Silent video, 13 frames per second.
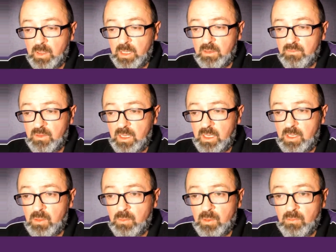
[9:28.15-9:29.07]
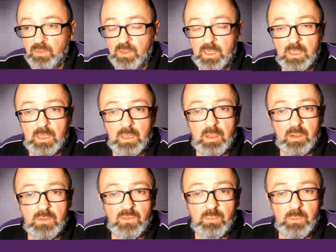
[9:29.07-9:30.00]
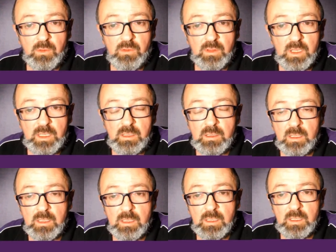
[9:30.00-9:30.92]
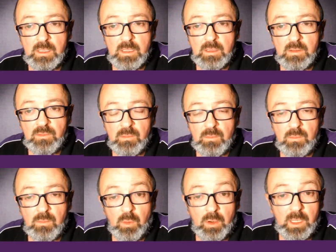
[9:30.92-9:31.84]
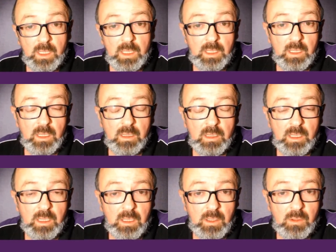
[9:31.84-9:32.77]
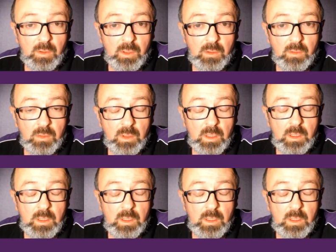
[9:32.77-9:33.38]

And if the EQL thing goes smoothly, uh, from what I hear, the EQL